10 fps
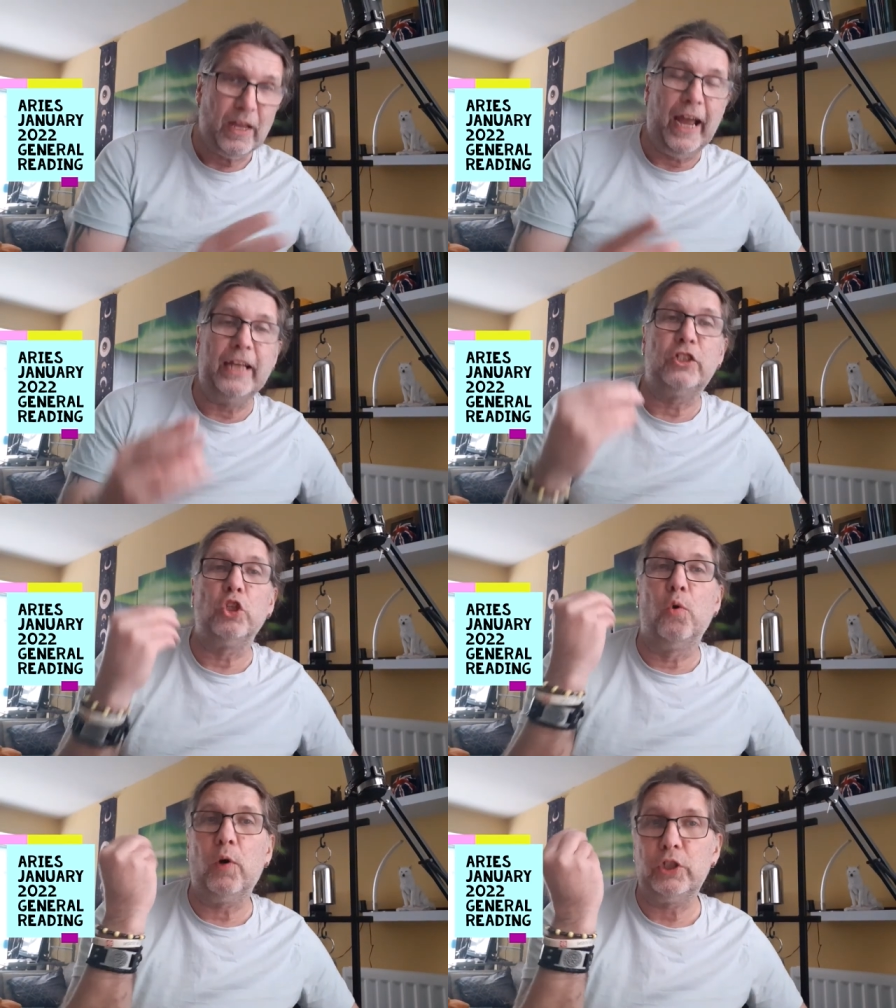And
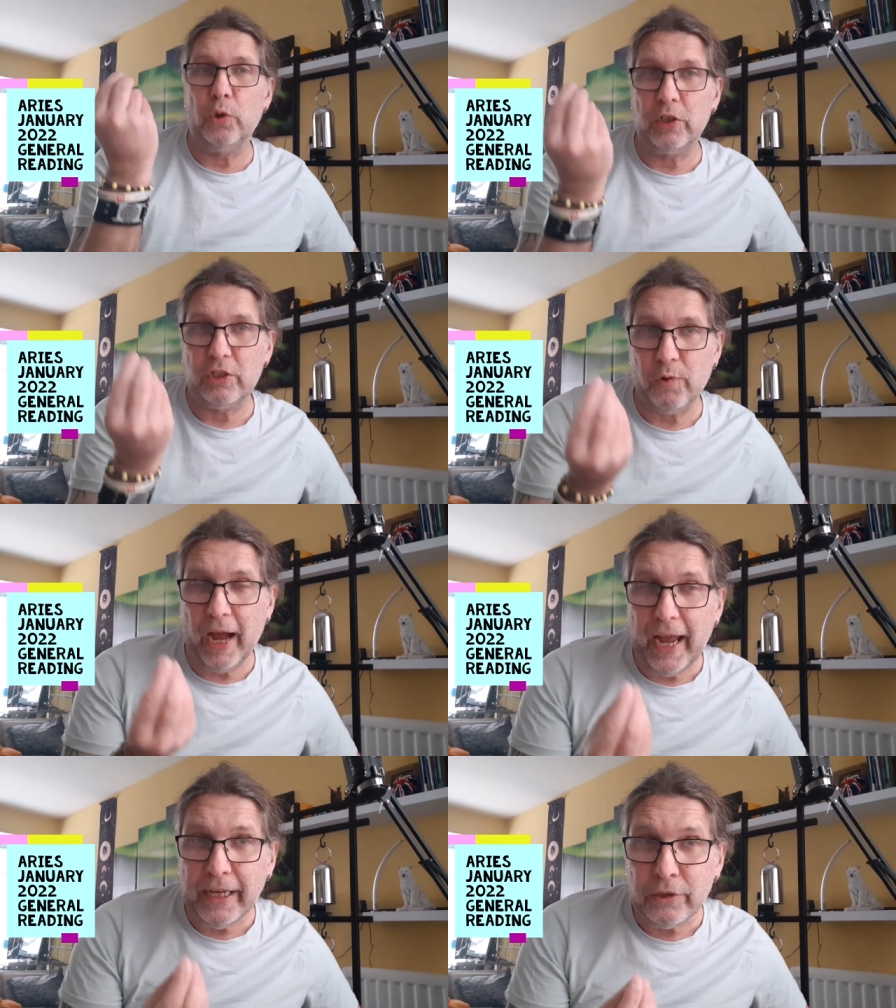so what you're
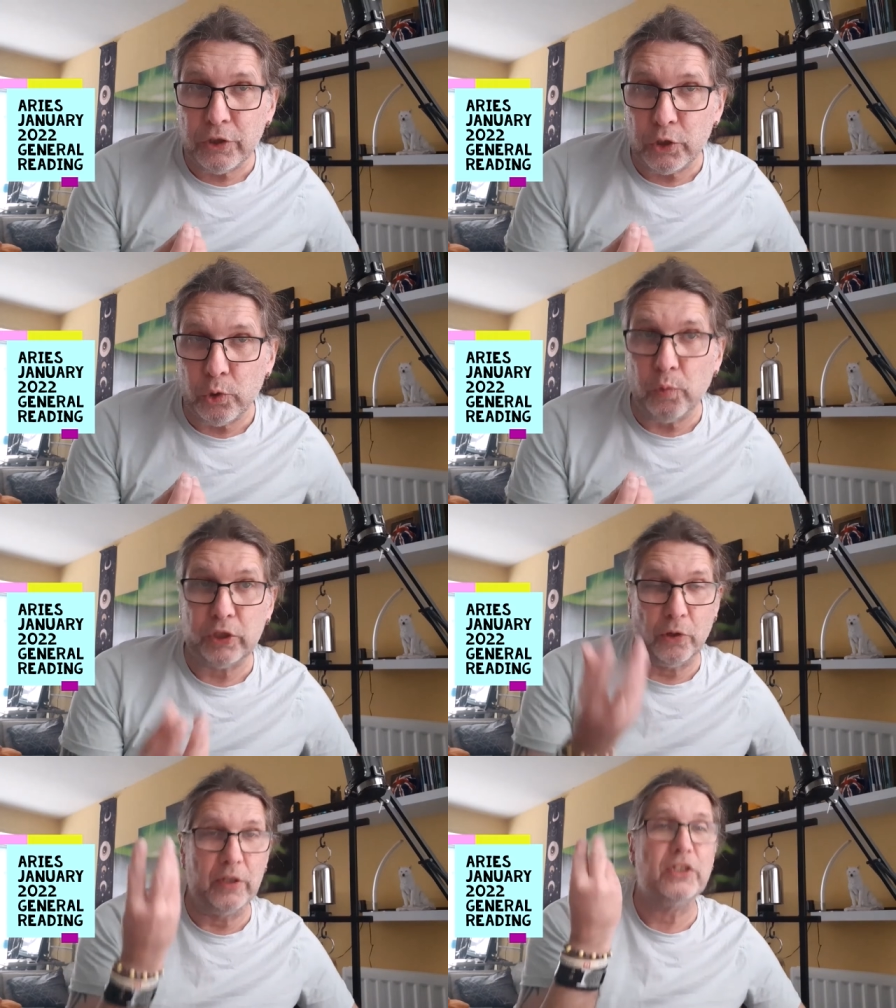trying to do, what
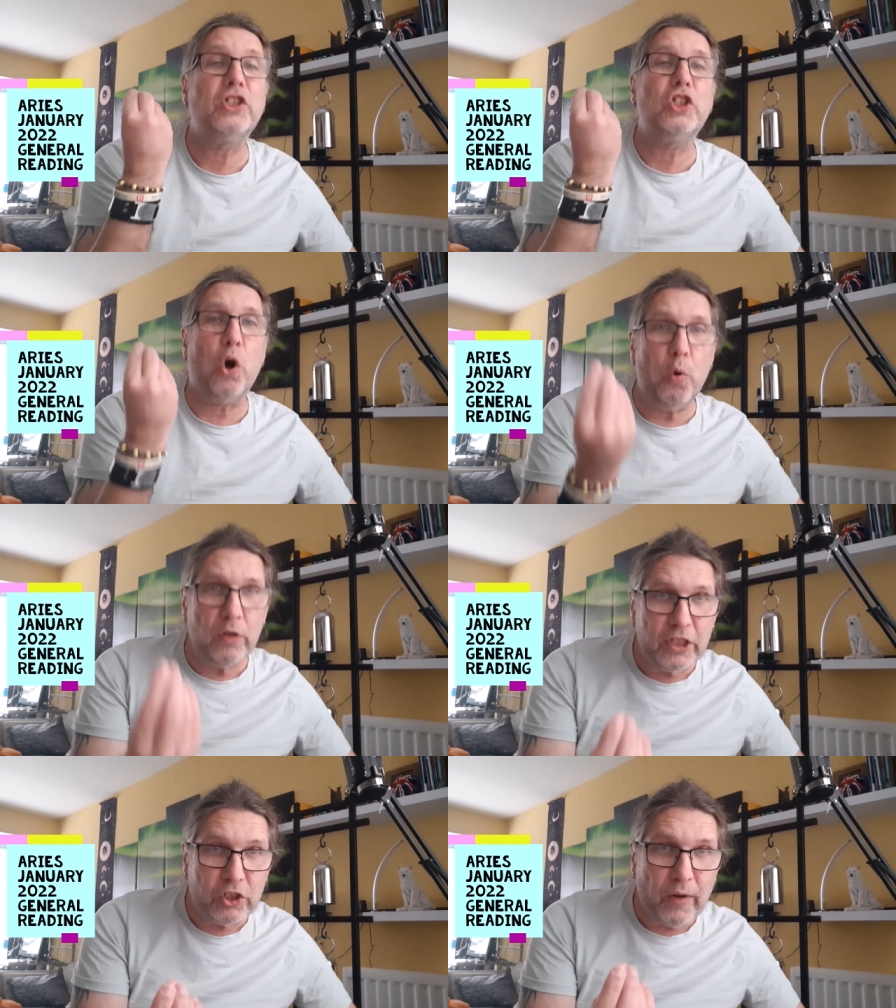your soul
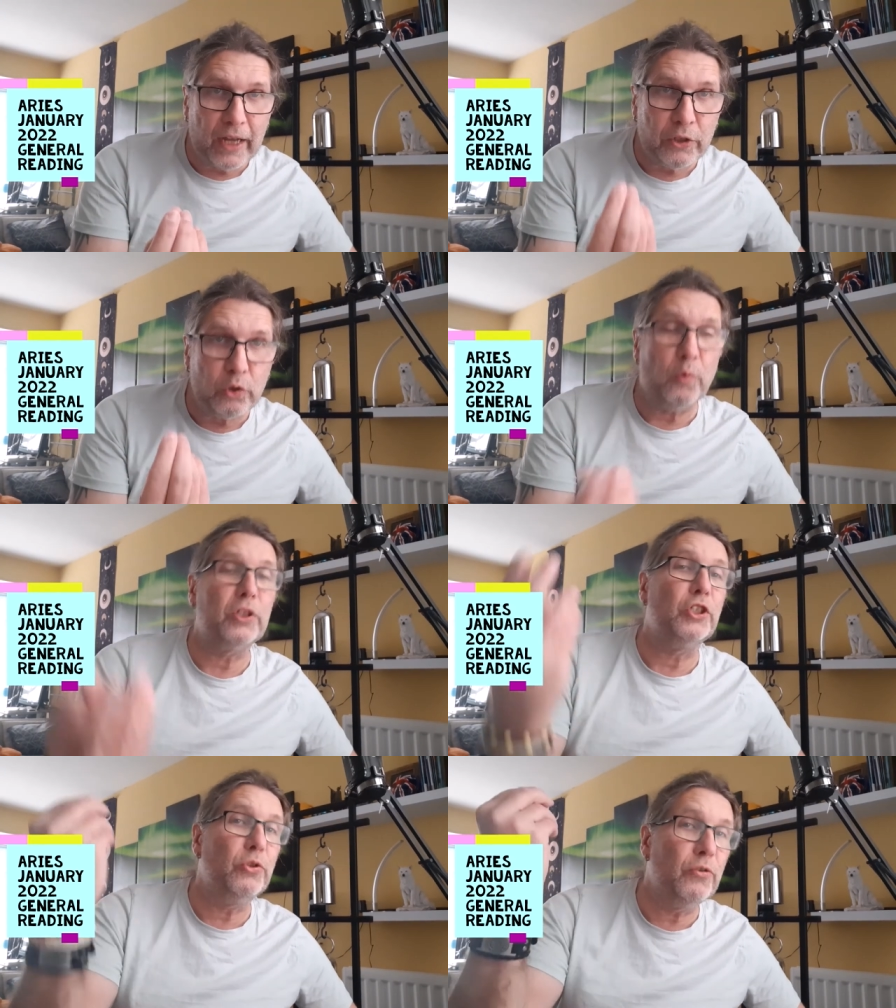is trying to do, what
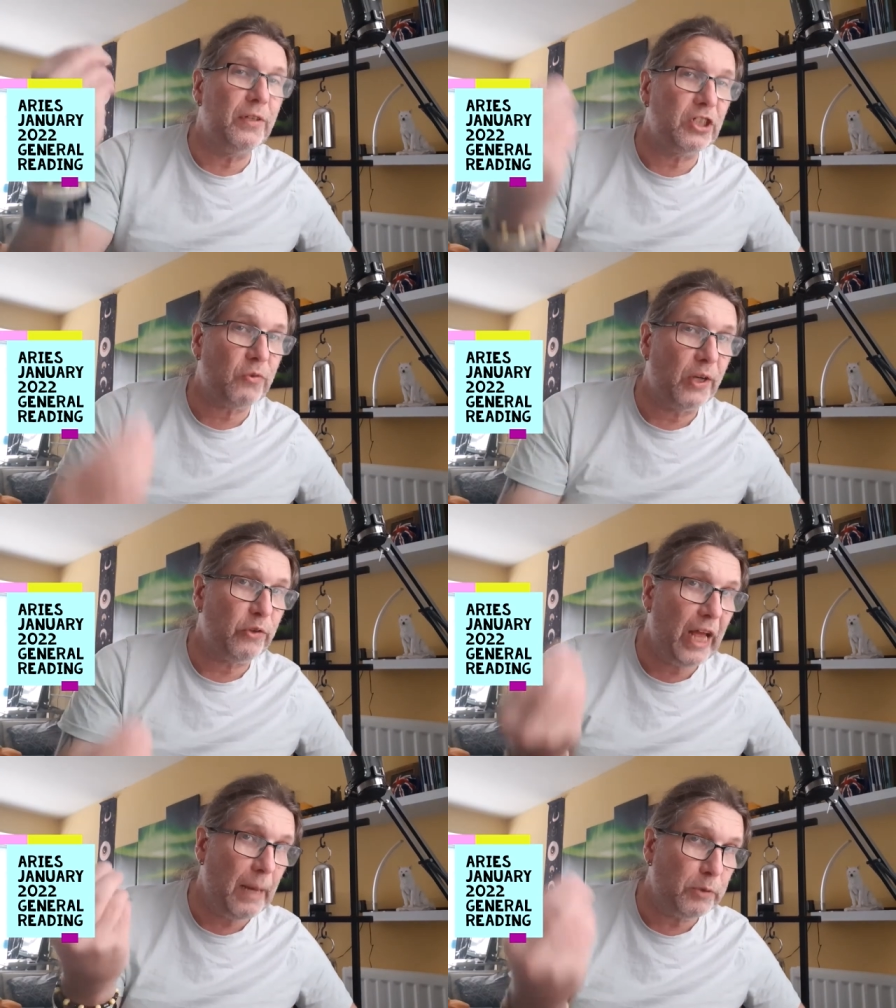the universe is trying to
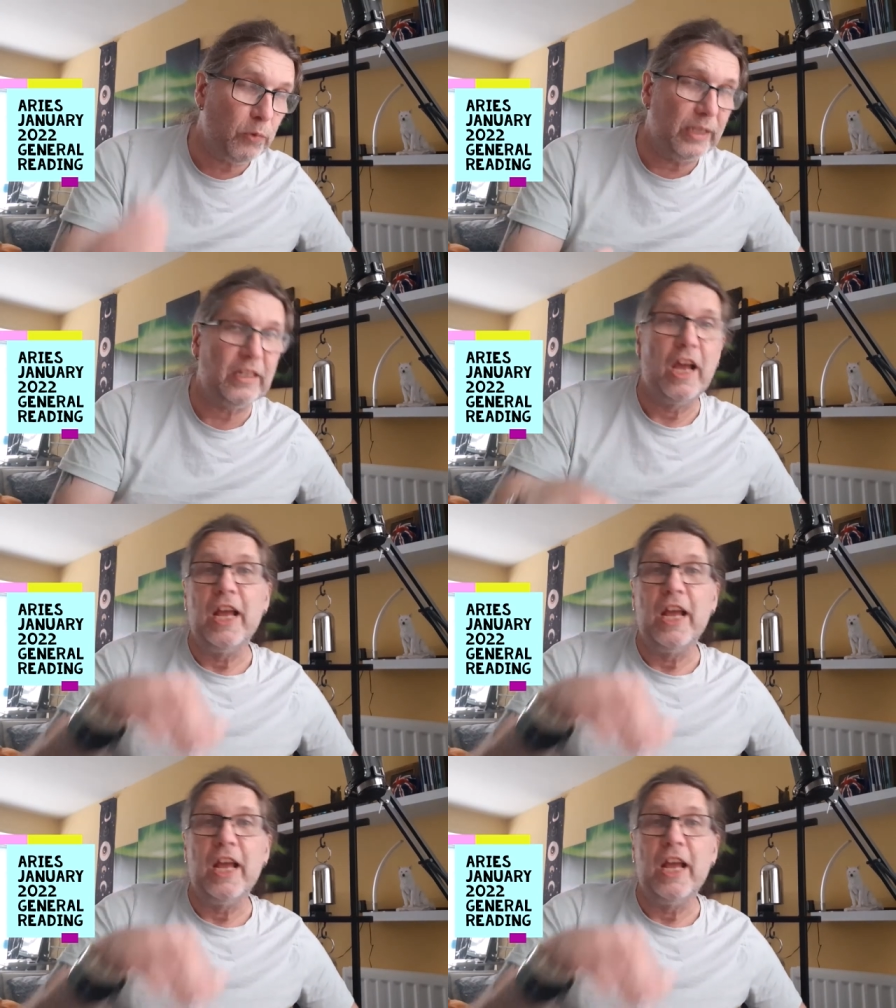help you with,